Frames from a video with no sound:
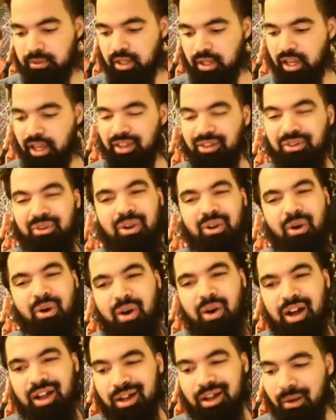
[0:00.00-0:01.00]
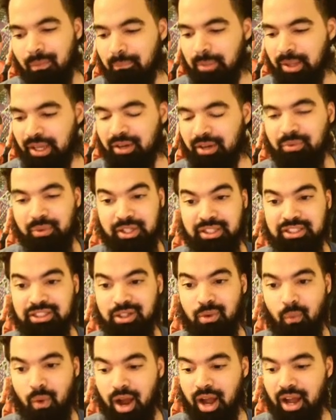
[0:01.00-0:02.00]
And a big reason
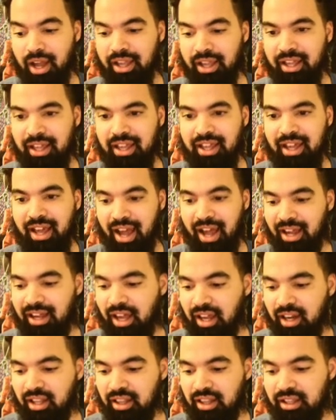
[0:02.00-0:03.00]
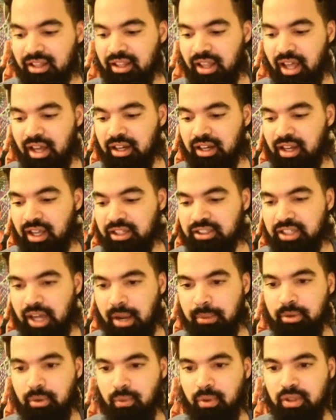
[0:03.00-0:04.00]
why I got a lot of that
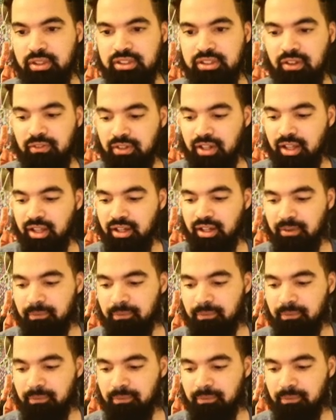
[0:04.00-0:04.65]
chapter 1 stuff done